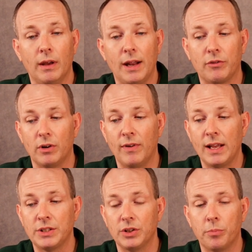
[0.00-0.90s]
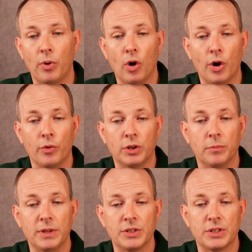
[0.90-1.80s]
After advancing the pawn, rook to
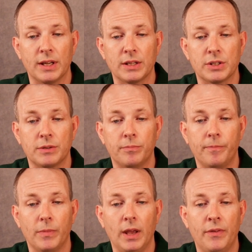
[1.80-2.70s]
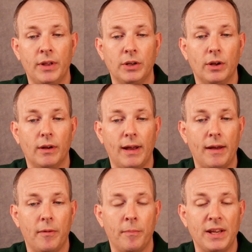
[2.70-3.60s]
b6, and then
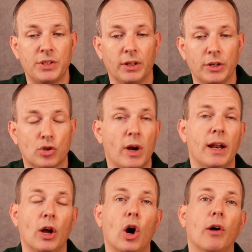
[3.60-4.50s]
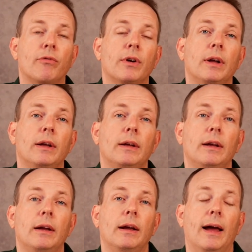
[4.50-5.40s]
basically trading off
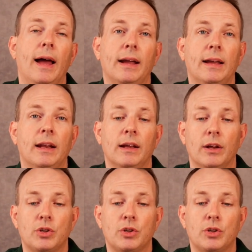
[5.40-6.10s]
and getting uh,